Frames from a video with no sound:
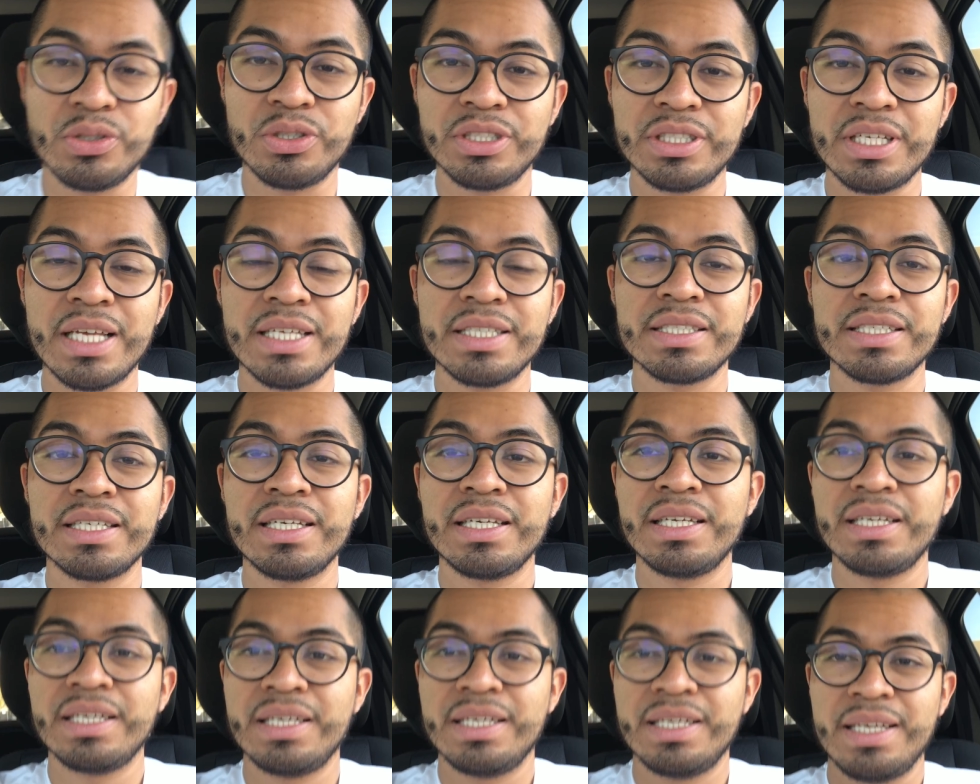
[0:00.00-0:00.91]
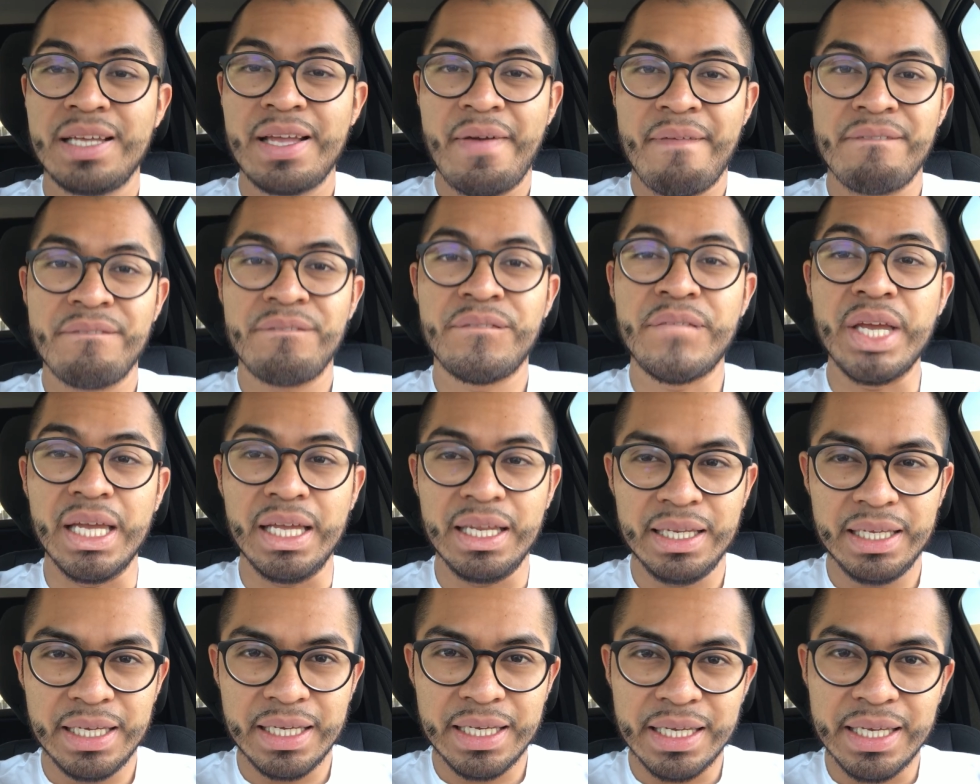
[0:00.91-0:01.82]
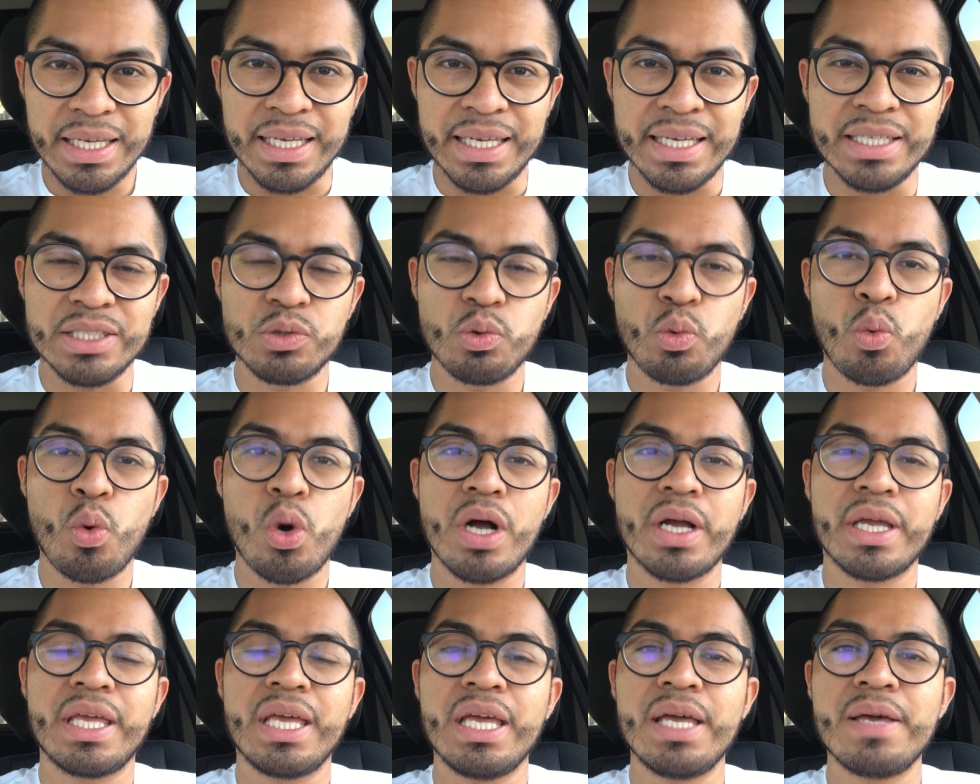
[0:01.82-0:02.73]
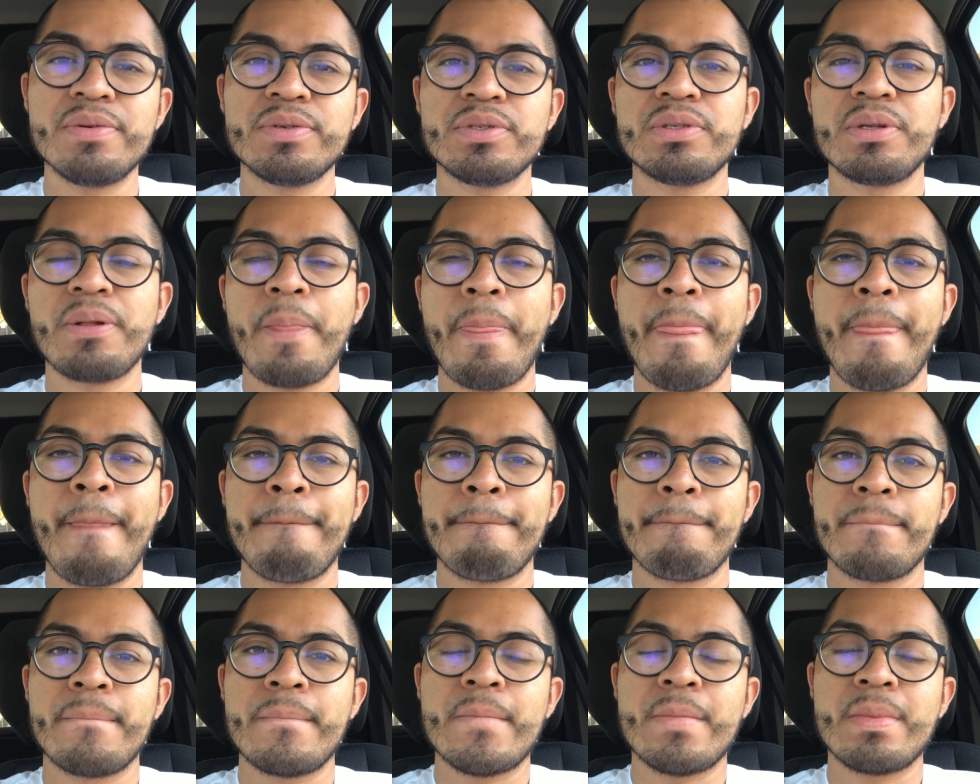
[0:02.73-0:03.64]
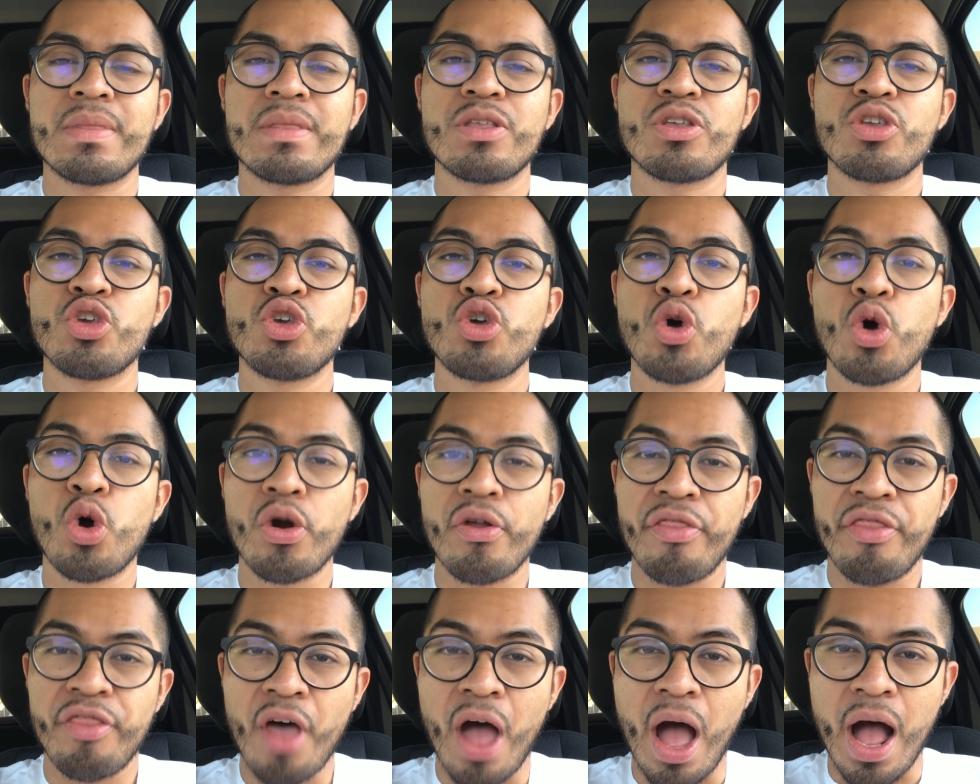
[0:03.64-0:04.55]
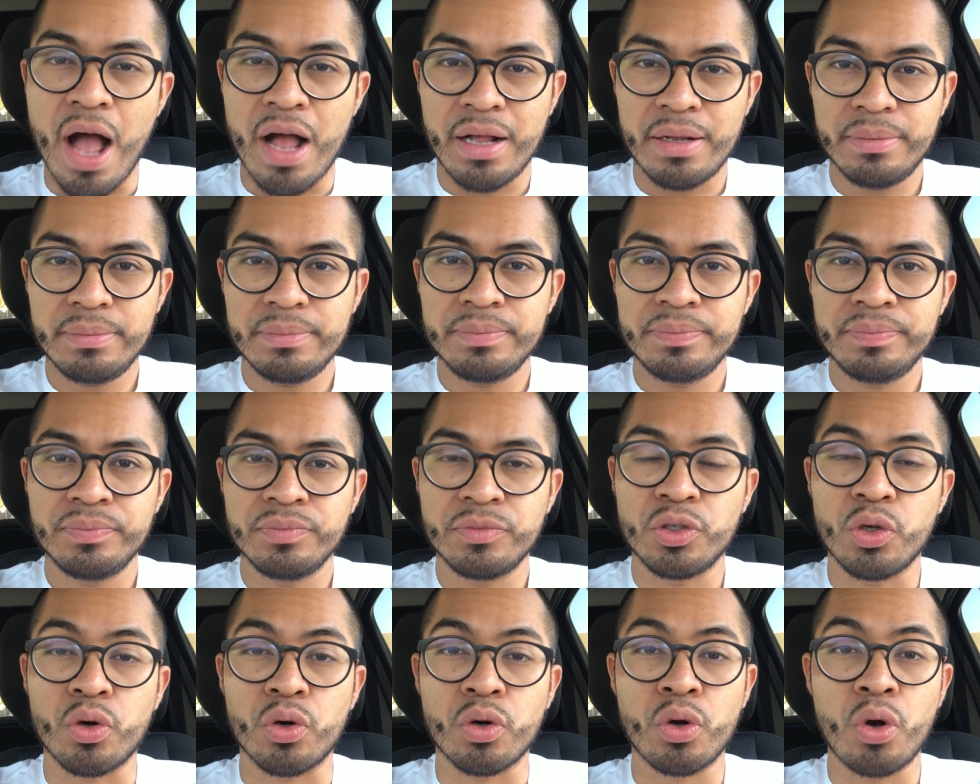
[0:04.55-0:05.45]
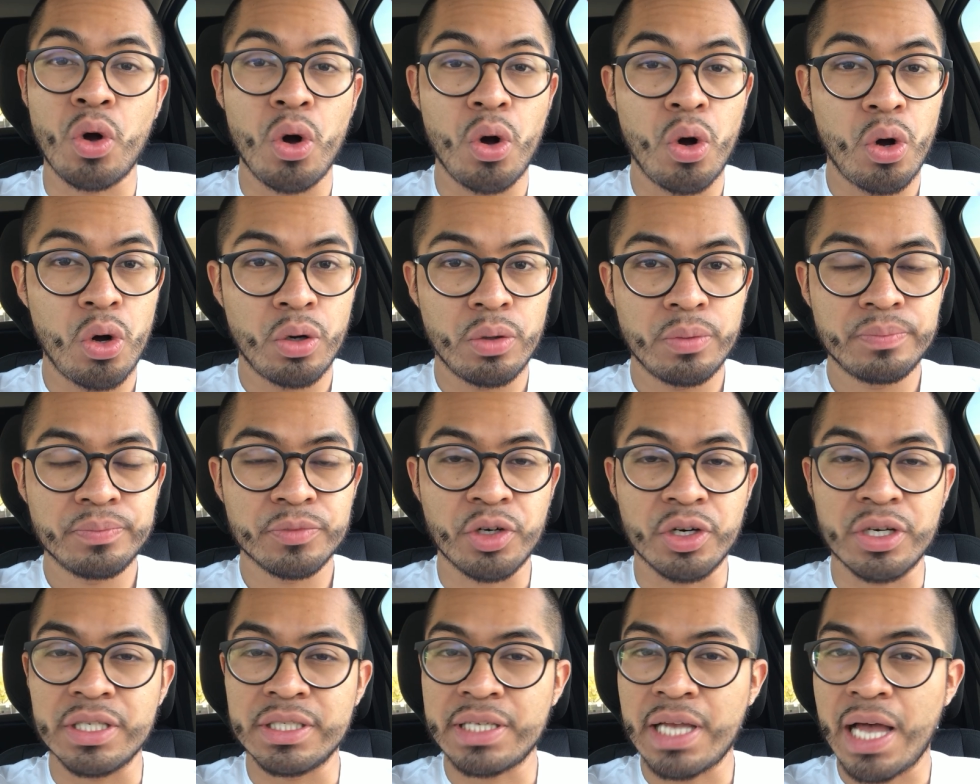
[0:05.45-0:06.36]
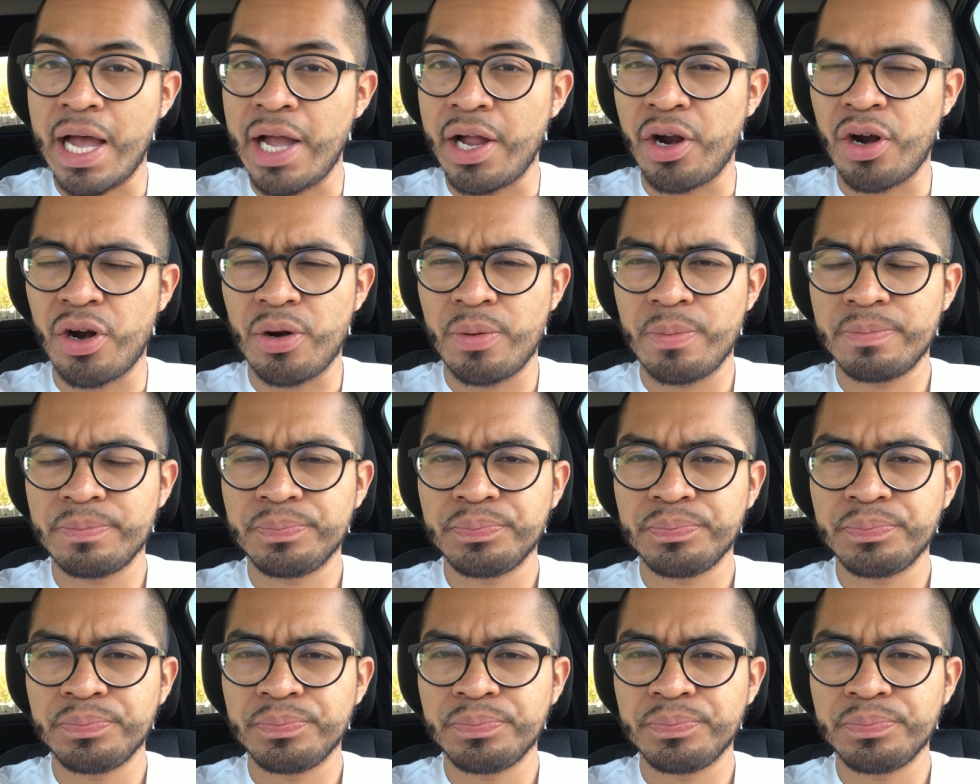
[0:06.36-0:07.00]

She says feeling is what gives your thought, your goal, your desire